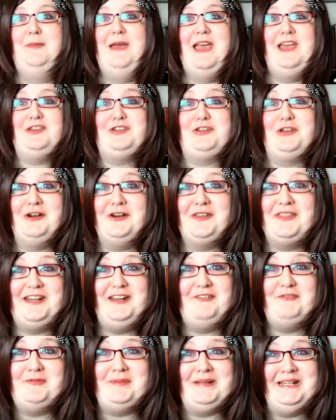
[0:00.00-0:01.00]
make sure that
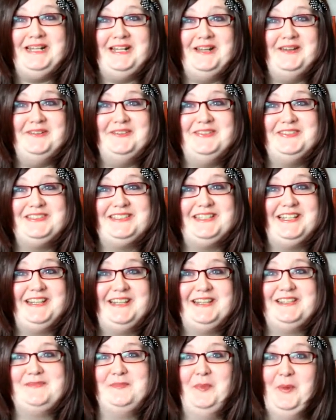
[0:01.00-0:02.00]
everybody knows that
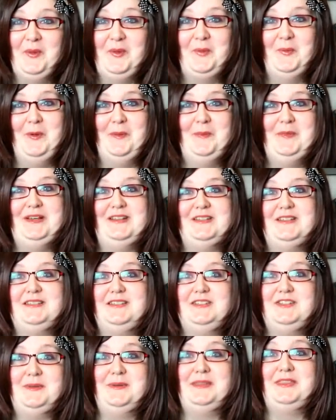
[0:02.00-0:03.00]
there's more than one
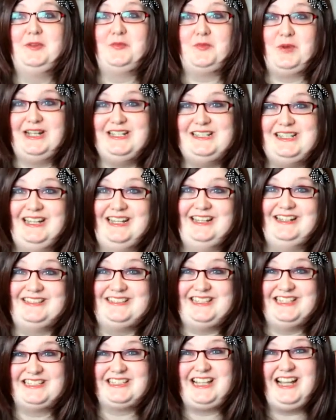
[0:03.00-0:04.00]
person doing the writing because
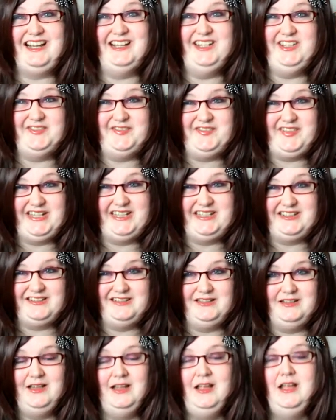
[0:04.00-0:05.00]
that's kind of
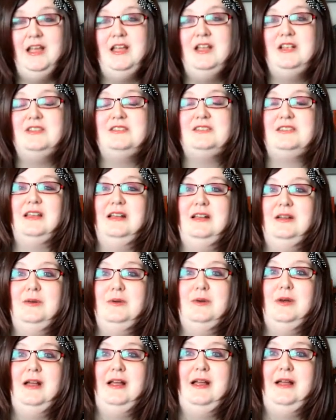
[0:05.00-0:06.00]
vital.
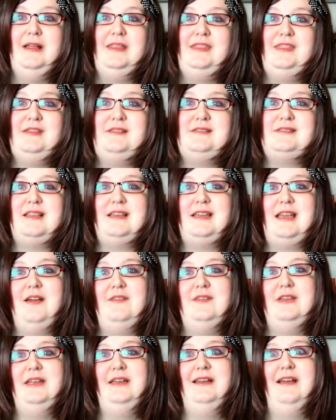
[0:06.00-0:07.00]
So uh, things like
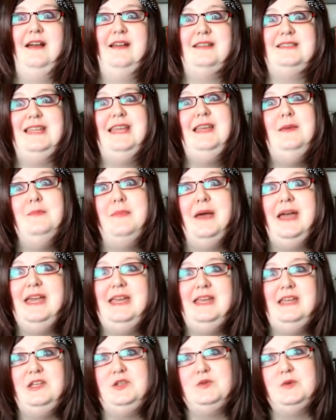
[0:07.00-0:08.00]
having a team
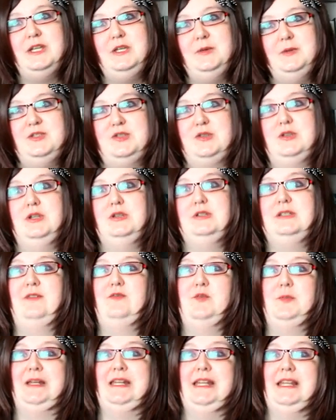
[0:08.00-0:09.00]
page where you introduce
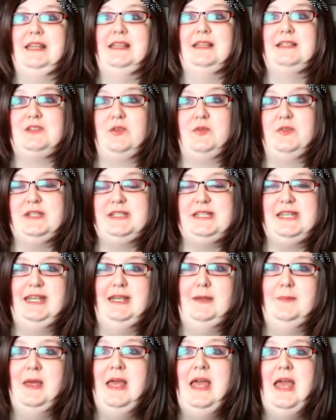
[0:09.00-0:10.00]
everybody that's on the
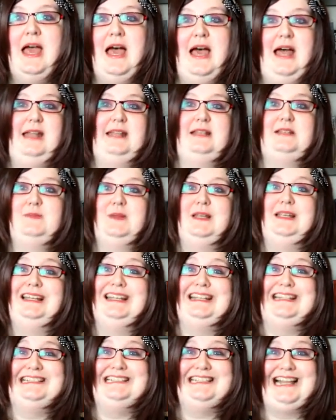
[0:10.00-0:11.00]
team and explain
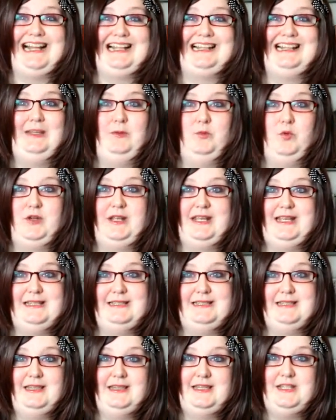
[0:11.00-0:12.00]
exactly what it
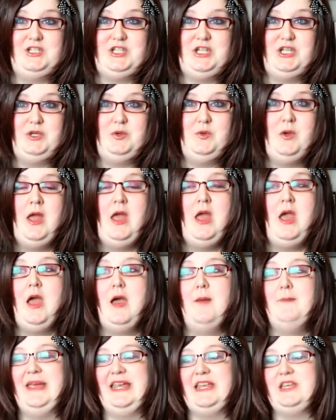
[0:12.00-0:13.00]
is that they do,
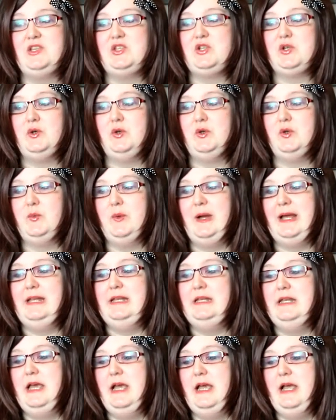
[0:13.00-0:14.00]
making sure that
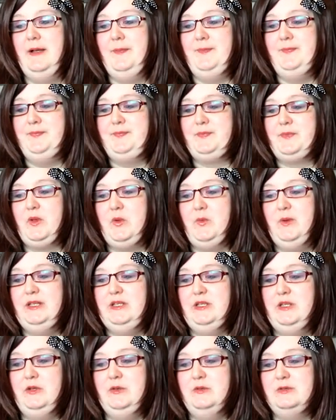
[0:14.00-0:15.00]
when, um, when
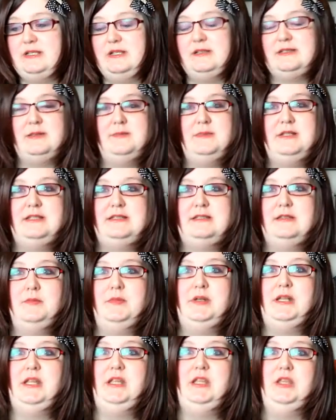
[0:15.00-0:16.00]
you sell something to
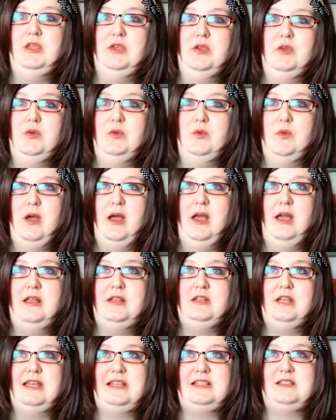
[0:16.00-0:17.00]
somebody you
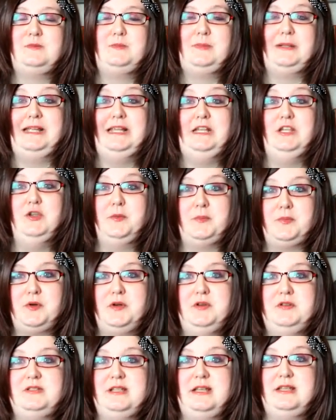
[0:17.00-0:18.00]
explain your
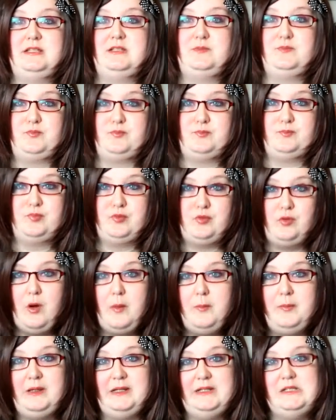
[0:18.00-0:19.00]
process
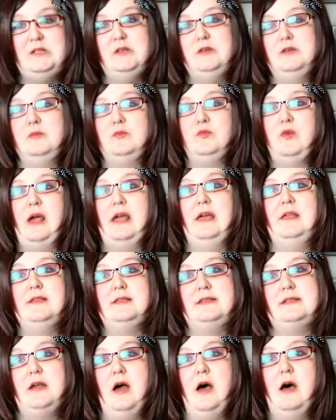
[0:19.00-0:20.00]
properly to them right at the
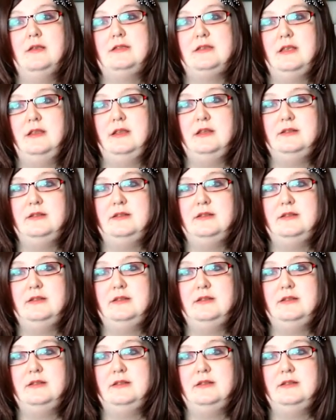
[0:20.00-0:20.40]
start so they